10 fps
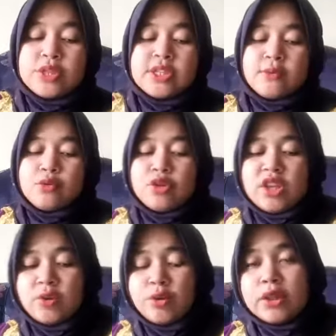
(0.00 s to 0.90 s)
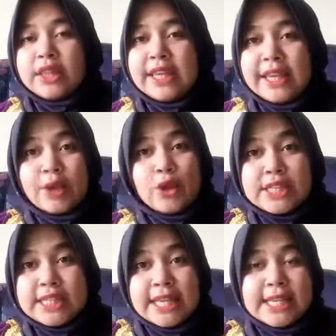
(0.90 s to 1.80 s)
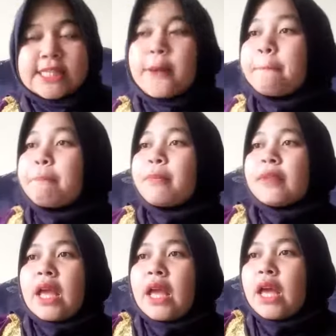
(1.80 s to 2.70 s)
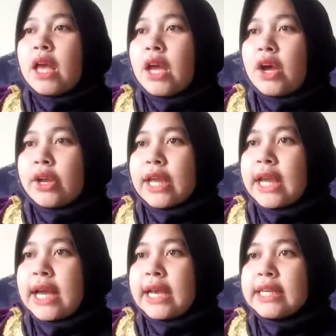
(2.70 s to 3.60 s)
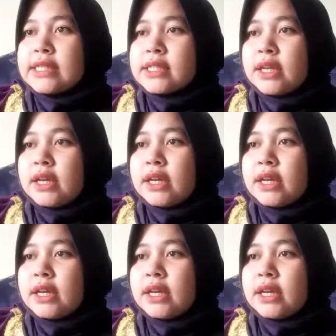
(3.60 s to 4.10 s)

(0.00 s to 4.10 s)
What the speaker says: We jump to neurolinguistics. Okay, guys.